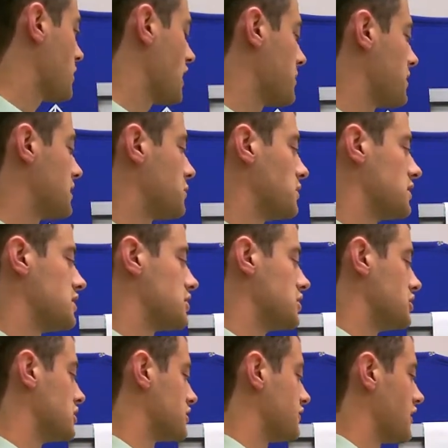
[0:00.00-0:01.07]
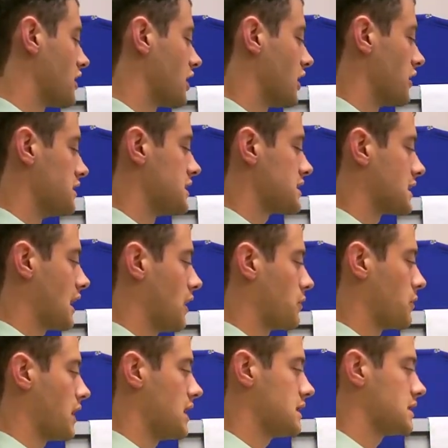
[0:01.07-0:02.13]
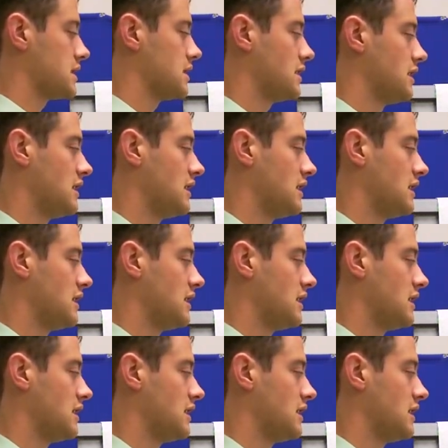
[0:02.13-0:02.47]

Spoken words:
payment was you just figure out your discount rate,